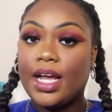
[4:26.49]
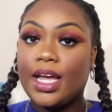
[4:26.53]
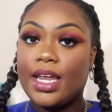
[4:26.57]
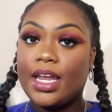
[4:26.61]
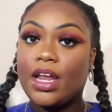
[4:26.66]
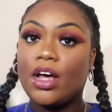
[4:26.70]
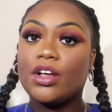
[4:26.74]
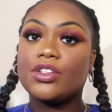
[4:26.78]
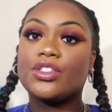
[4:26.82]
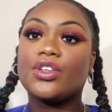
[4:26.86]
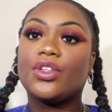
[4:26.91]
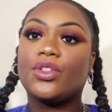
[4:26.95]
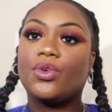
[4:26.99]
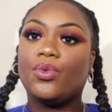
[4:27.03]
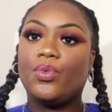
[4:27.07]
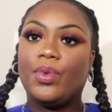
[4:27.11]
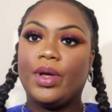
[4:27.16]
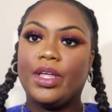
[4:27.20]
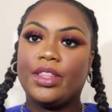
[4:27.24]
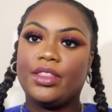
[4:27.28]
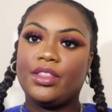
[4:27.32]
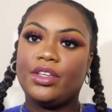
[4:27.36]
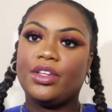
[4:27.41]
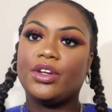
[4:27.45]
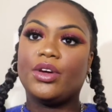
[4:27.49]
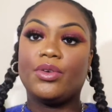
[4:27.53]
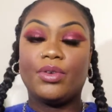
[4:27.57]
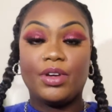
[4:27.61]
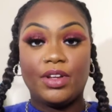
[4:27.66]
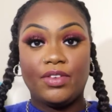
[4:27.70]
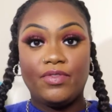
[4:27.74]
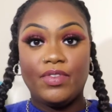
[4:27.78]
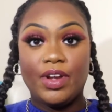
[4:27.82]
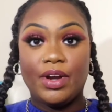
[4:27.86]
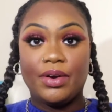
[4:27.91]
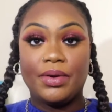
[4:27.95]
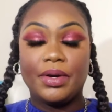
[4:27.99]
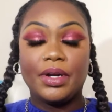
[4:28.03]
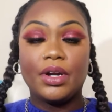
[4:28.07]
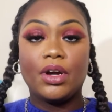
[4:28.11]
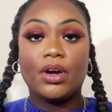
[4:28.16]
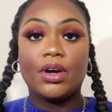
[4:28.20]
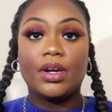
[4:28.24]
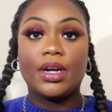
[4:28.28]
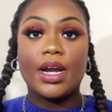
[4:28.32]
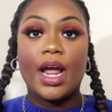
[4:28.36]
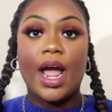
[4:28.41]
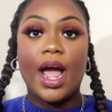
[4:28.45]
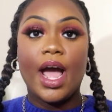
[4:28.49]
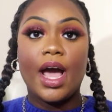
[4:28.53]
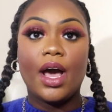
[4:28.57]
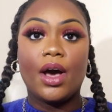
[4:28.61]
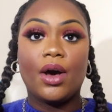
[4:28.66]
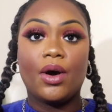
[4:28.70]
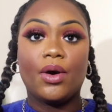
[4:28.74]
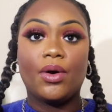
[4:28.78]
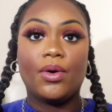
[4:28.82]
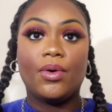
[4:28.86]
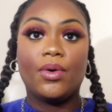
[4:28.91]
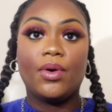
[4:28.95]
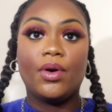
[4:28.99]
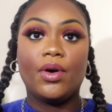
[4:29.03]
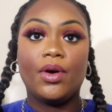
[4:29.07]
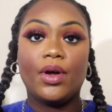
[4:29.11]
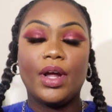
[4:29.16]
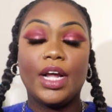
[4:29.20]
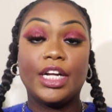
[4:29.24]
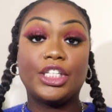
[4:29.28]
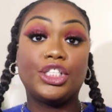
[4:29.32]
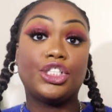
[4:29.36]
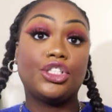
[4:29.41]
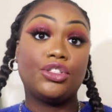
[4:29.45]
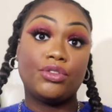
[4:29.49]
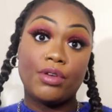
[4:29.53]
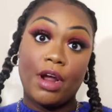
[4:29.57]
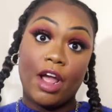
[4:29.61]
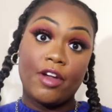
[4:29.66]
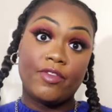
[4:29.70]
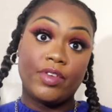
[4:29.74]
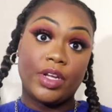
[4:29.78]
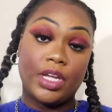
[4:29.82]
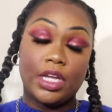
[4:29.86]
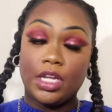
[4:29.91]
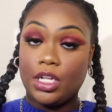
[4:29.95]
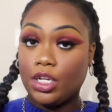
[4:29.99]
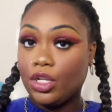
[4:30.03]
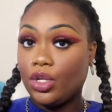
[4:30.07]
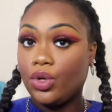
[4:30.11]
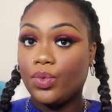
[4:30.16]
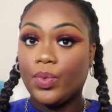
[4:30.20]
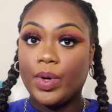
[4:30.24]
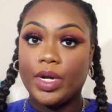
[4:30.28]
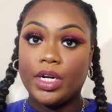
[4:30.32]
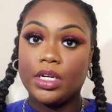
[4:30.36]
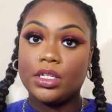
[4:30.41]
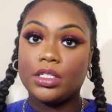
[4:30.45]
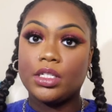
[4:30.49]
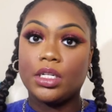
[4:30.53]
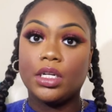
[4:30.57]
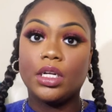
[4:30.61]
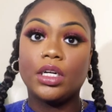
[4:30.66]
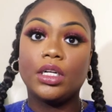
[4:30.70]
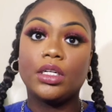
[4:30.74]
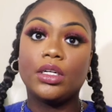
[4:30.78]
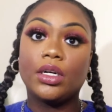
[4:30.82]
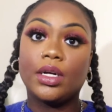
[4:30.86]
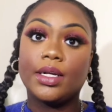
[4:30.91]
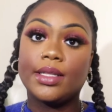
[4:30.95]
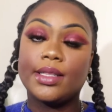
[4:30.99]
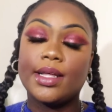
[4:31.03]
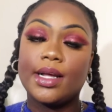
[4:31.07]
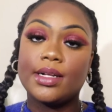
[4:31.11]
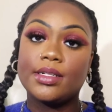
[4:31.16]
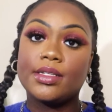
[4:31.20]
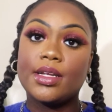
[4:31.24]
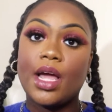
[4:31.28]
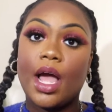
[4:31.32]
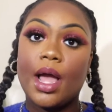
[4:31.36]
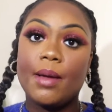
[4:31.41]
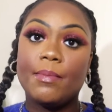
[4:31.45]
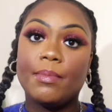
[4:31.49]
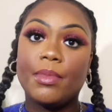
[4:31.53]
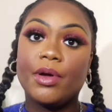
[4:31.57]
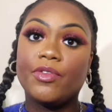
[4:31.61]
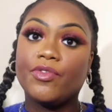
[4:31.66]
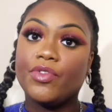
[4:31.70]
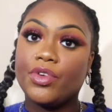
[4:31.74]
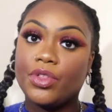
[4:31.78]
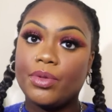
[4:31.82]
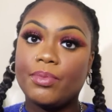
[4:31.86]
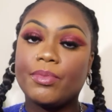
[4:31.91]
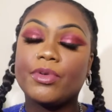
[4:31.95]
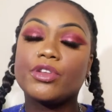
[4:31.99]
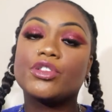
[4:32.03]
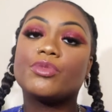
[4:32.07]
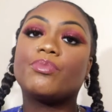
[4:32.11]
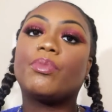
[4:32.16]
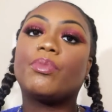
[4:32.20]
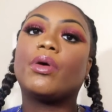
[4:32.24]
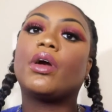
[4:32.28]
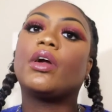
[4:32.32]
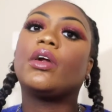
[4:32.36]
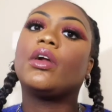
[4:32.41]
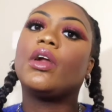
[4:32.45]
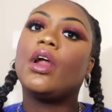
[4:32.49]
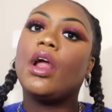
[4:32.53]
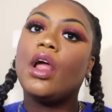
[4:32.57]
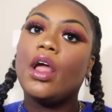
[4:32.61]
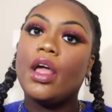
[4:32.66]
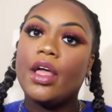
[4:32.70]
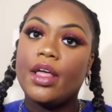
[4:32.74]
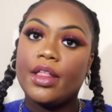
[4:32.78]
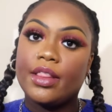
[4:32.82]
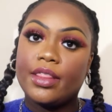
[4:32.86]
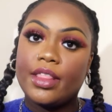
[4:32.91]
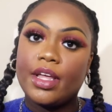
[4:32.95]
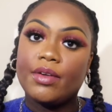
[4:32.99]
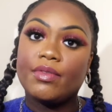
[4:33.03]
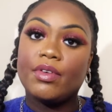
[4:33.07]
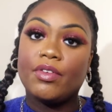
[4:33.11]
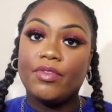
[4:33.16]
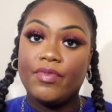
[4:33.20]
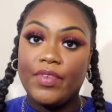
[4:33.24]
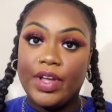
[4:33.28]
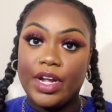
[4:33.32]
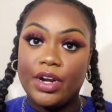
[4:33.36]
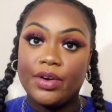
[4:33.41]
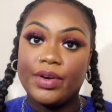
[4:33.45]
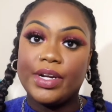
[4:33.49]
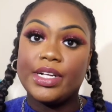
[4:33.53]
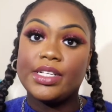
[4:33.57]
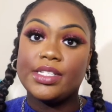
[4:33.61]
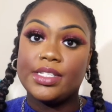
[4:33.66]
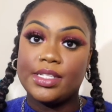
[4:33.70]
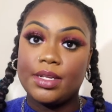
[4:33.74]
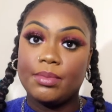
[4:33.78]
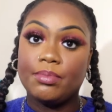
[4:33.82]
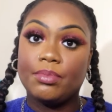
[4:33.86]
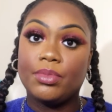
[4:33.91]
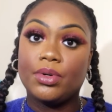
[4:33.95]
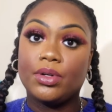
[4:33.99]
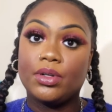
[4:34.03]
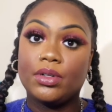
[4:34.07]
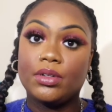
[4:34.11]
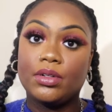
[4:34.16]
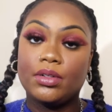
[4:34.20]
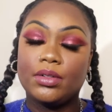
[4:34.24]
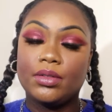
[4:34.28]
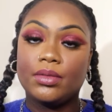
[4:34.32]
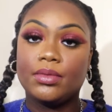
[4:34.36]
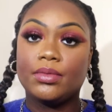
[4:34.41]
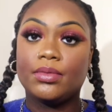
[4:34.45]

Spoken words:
And also the width, you know, could vary on how extravagant you want it to look during that time, but for the most part, they were very simple.